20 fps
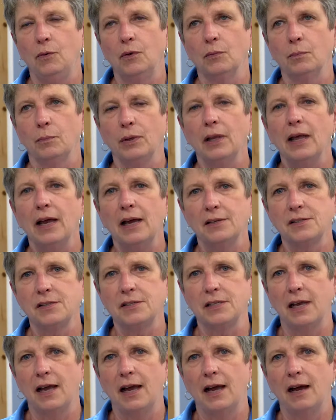We're
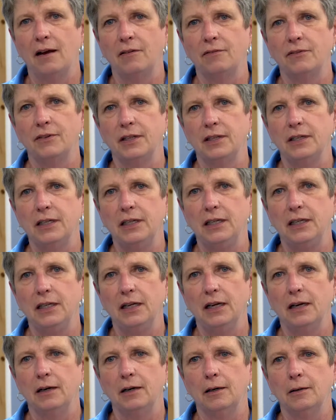blessed to have the
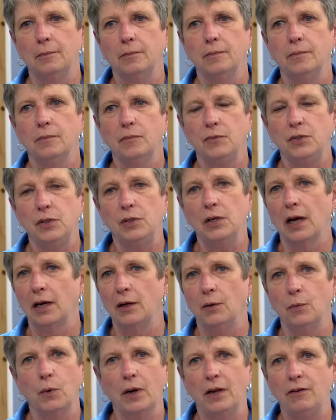
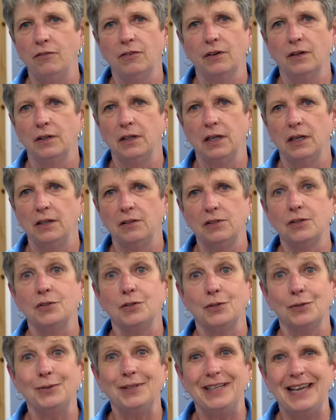United Way funding to
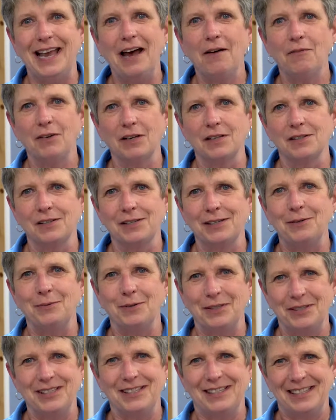do the advocacy,
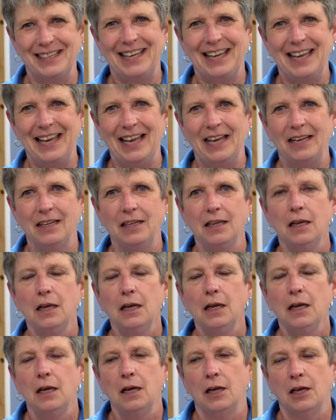which is, again,
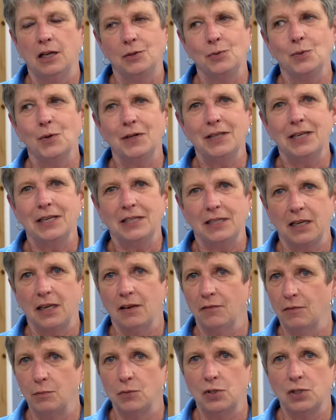it's one thing to
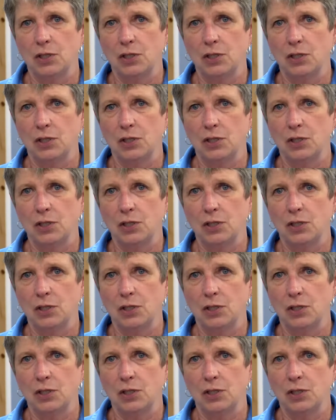give them